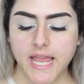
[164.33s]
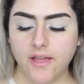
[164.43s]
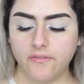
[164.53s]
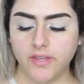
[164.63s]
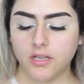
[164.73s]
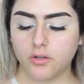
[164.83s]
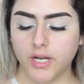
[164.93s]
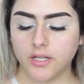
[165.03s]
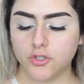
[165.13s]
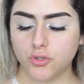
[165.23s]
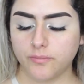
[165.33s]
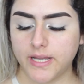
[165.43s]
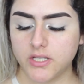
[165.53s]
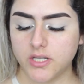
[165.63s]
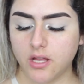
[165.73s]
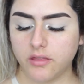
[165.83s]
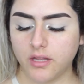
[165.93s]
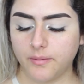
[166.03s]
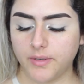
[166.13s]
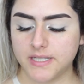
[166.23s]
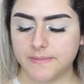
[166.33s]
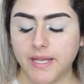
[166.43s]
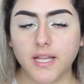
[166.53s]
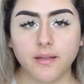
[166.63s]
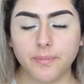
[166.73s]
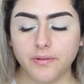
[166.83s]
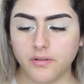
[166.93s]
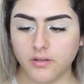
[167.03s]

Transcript: have the L'Oreal True Match Healthy Luminous Makeup.